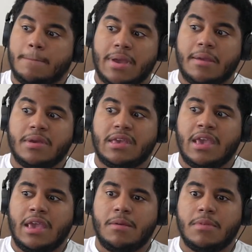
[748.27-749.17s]
Baby
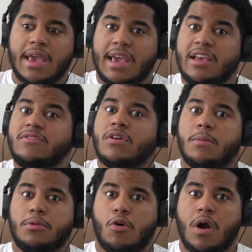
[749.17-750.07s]
Keem, he's
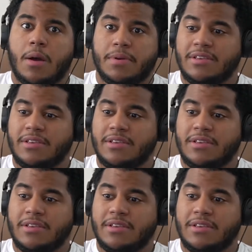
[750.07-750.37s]
gonna blow up.